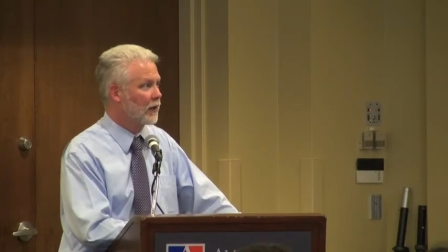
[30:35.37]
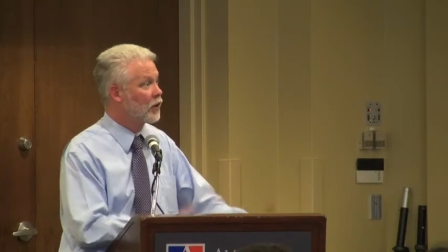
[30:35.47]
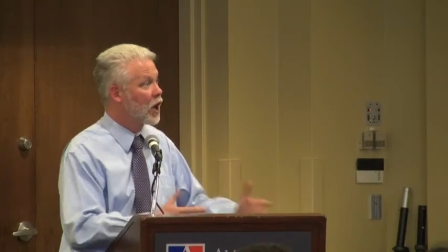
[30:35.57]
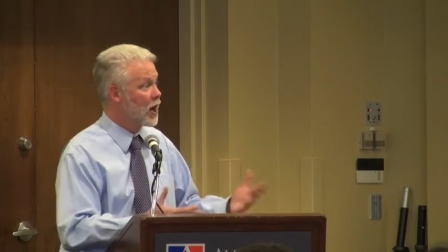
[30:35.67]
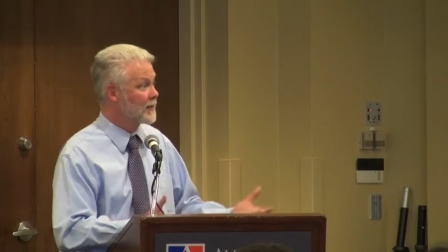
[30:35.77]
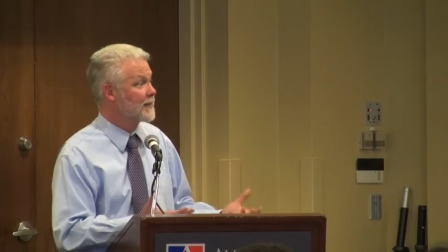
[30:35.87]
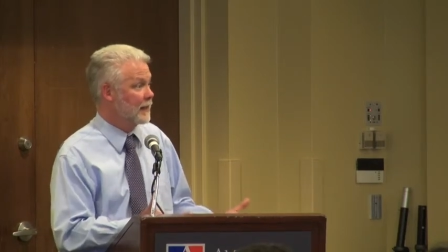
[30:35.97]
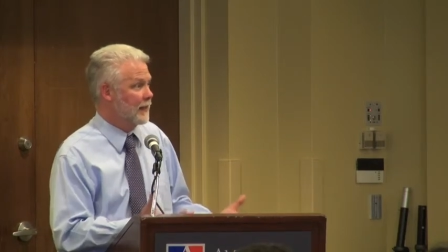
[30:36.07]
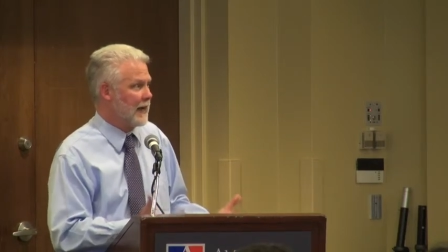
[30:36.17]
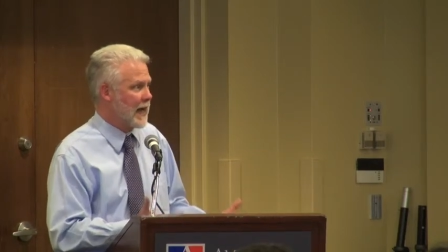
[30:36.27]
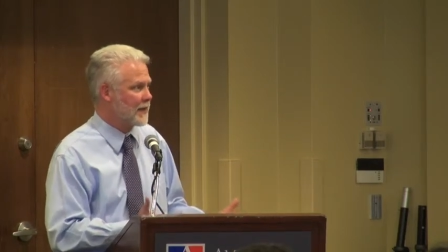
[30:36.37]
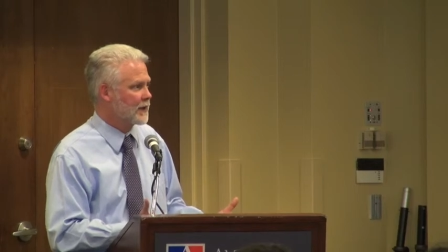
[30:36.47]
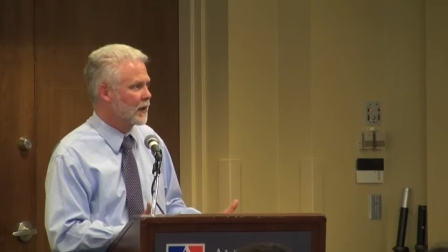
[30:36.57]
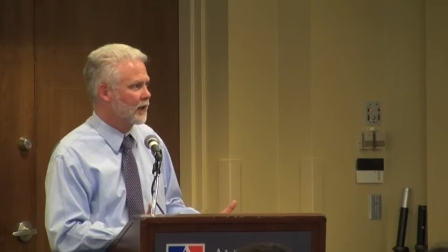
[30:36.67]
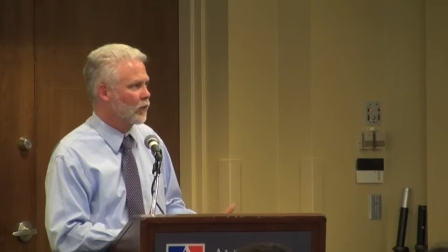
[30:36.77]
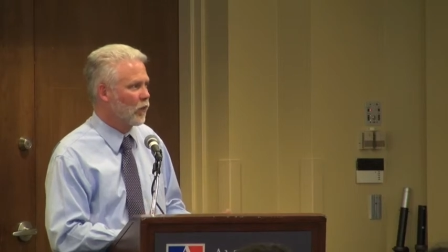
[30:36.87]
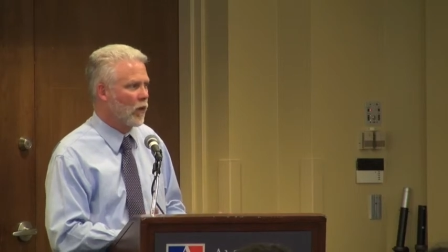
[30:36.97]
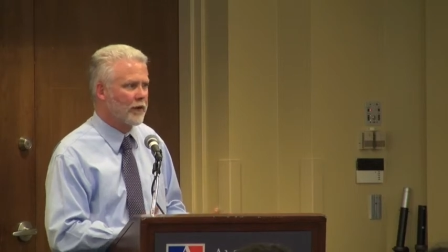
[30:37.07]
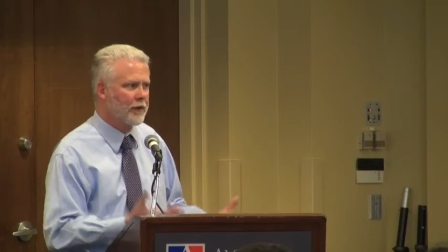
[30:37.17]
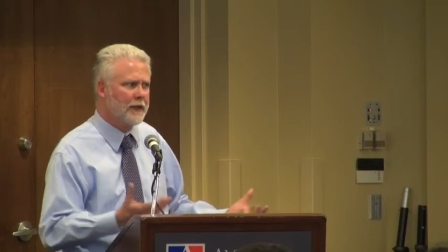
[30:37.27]
They're constantly asking us,
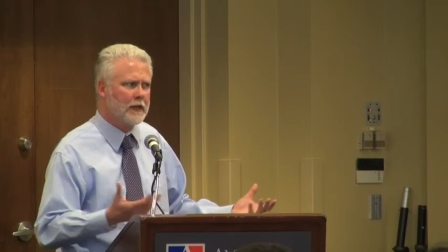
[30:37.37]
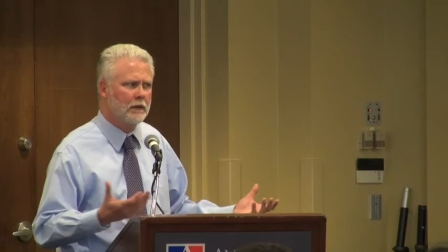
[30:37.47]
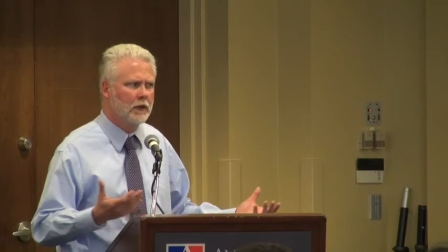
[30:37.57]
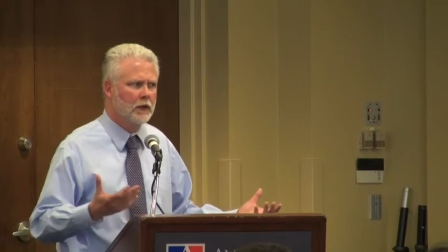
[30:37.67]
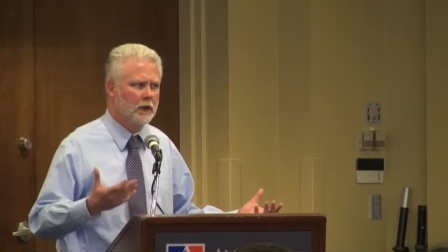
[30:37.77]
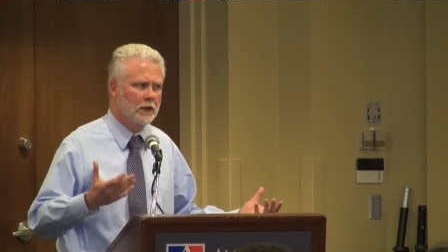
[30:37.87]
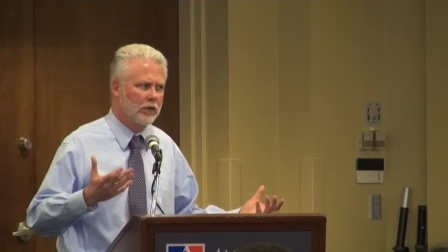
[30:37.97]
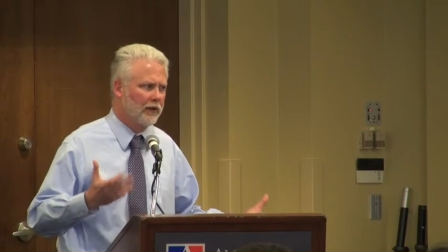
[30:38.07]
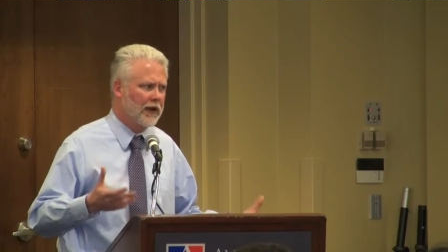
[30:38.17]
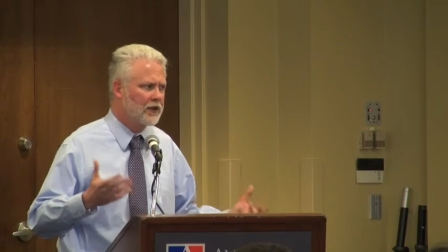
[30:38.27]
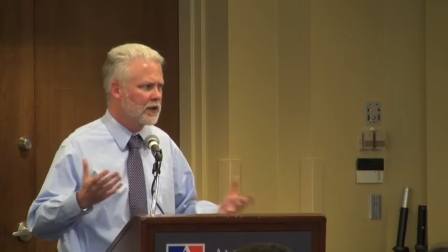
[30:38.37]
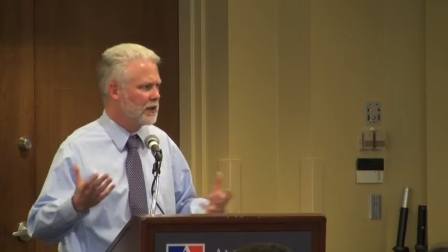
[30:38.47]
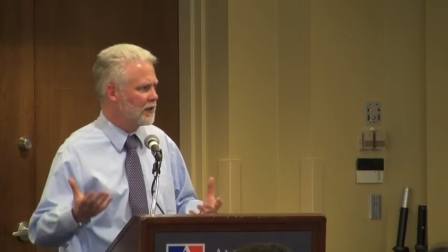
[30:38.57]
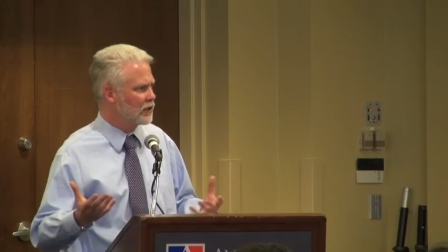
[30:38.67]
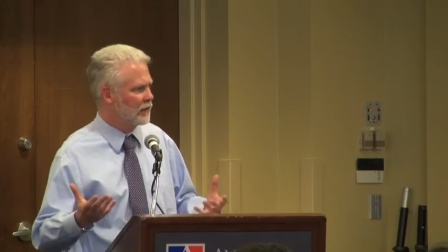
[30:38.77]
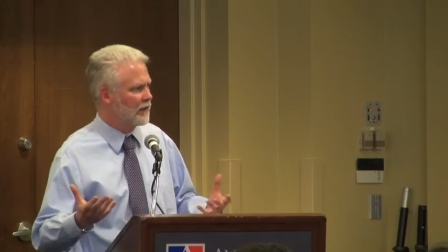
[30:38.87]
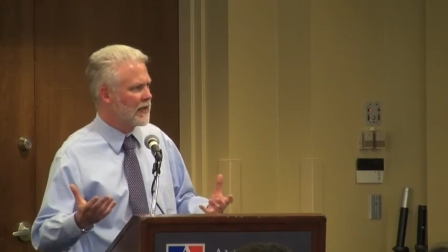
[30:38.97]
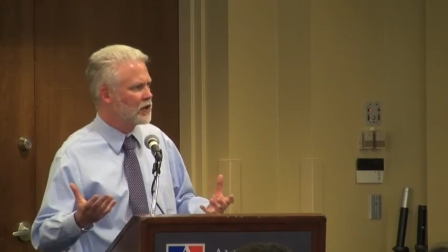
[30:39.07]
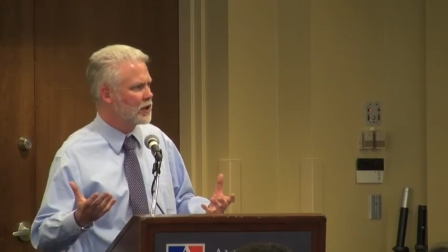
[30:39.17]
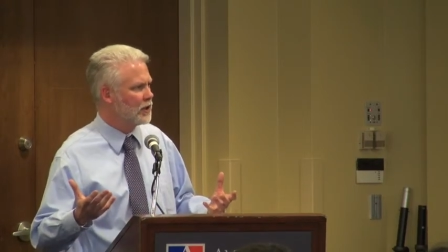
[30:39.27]
what are the prevention,
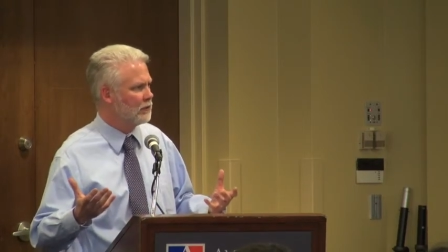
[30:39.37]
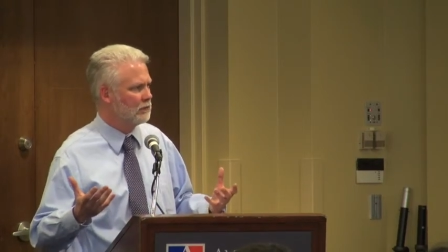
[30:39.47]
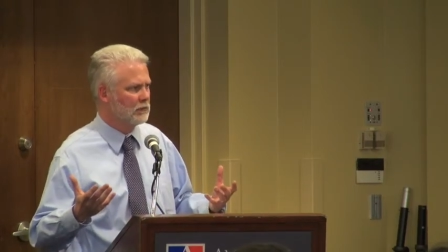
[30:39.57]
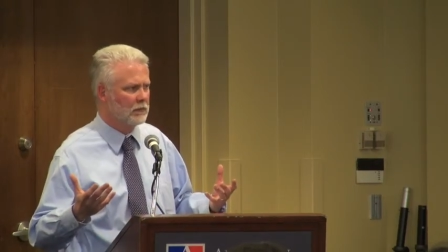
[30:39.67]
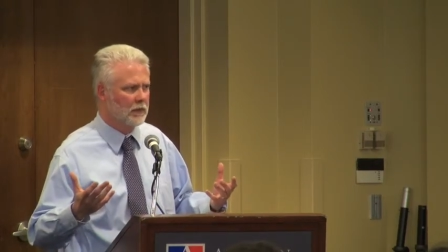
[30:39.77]
intervention,